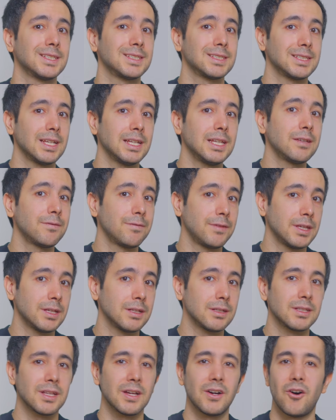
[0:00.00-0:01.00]
aesthetic
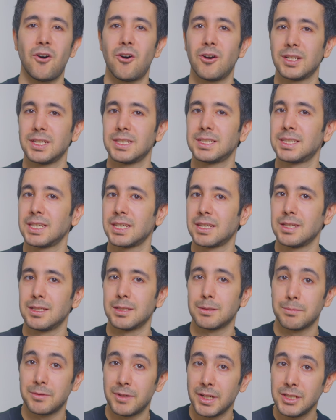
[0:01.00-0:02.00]
feel, artistic
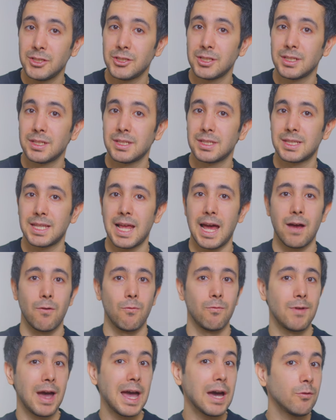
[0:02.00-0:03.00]
inspirations, that
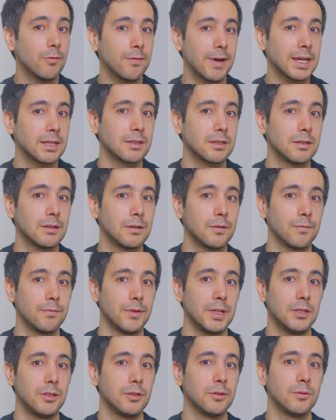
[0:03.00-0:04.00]
wow factor
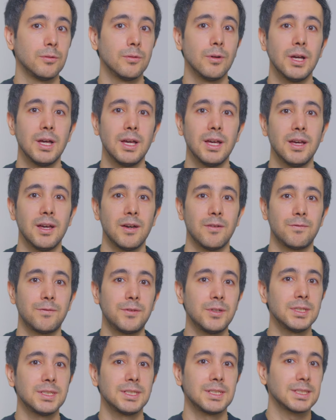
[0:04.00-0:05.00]
when you
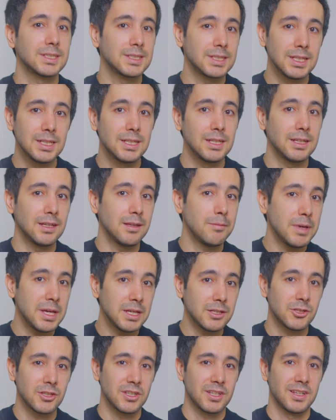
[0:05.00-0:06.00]
first see the
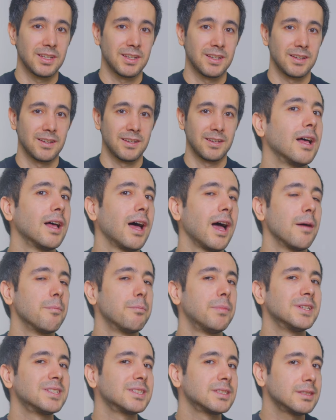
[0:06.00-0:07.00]
image.
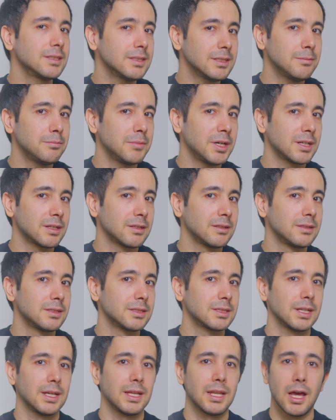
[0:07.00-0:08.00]
But certain
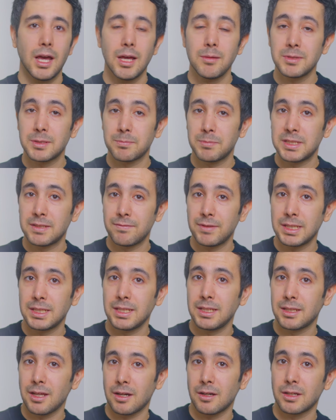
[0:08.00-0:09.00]
models, and I'm
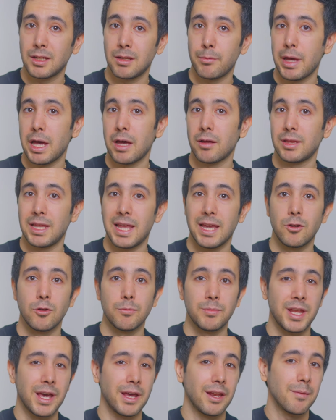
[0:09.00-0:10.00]
specifically talking about
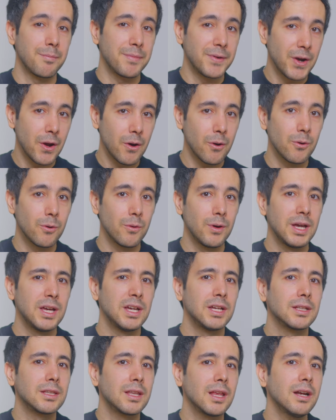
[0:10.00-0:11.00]
NanoBanana Pro,
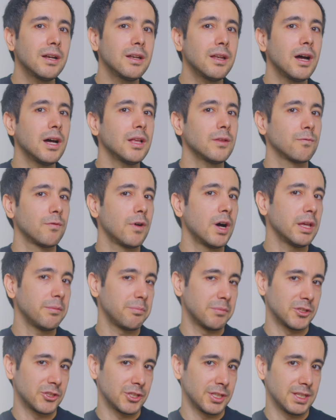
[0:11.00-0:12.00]
they're not vibe
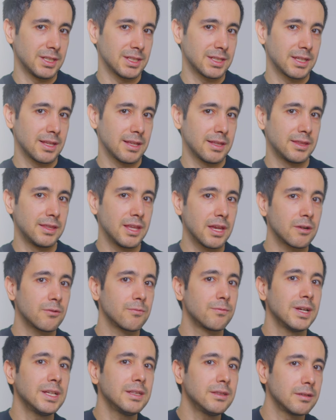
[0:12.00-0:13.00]
machines, they're
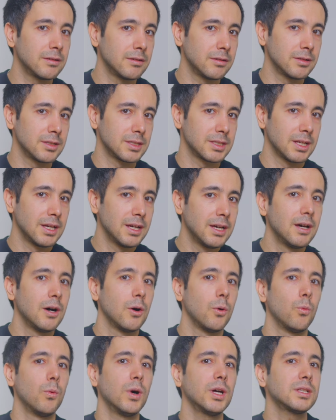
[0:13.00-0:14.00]
renderers.
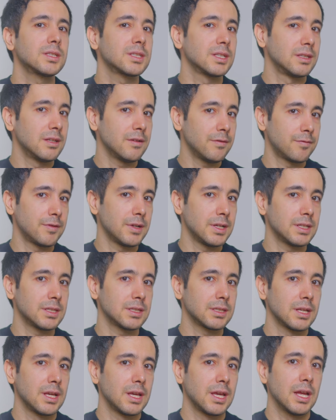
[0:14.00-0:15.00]
What's the
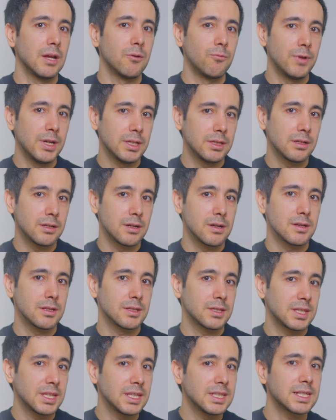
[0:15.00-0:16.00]
difference? A renderer
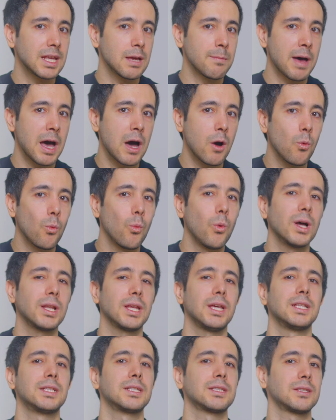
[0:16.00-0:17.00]
thinks about what
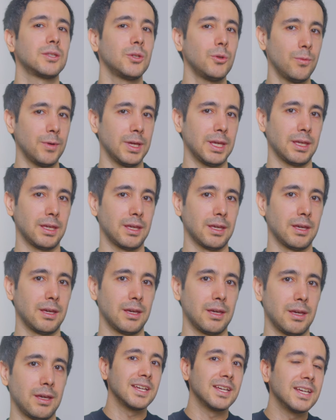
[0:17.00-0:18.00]
it's doing.
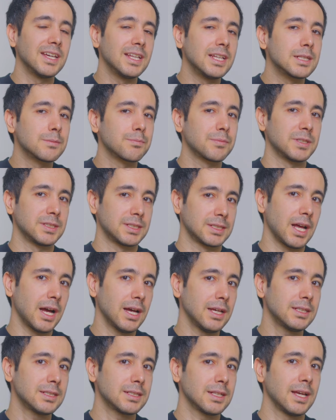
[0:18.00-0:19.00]
It is
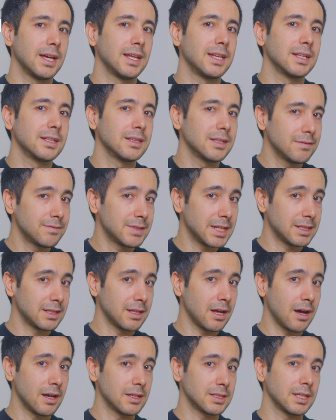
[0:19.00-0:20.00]
precise and it lives and
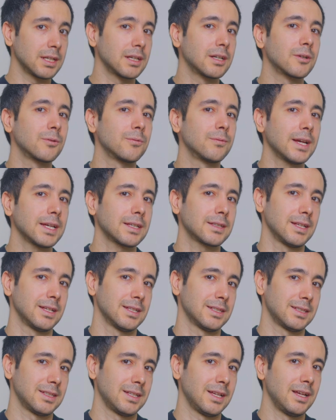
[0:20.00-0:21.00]
dies in
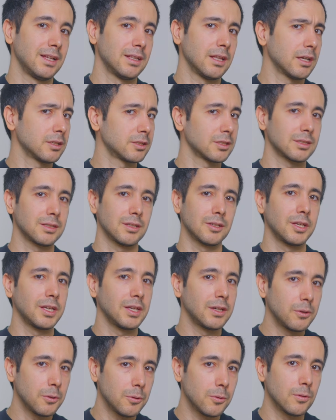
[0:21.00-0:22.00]
correctness, not just looking
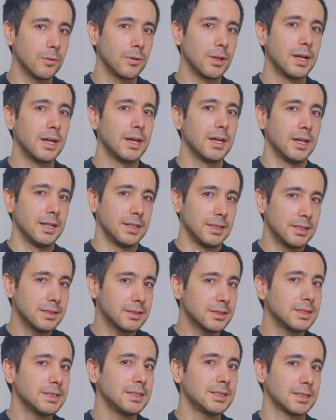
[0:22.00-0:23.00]
cool. And
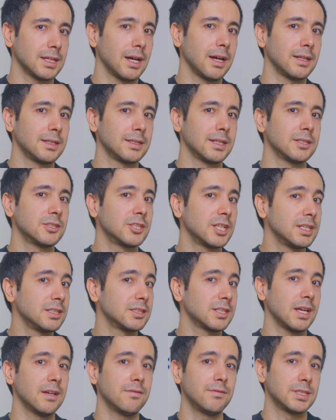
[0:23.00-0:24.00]
here's the insight that
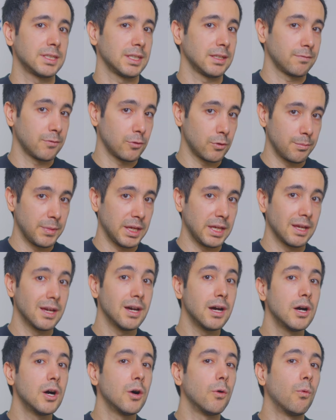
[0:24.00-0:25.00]
changed everything for me.
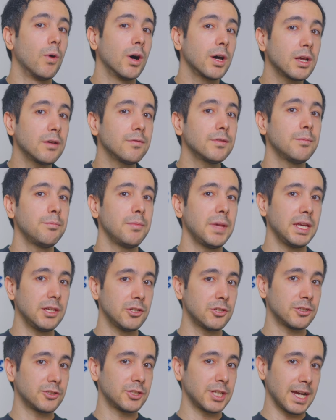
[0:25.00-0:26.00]
One of the
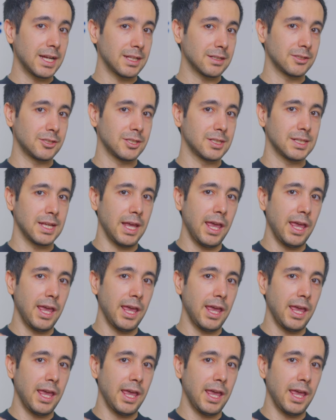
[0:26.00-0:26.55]
major challenges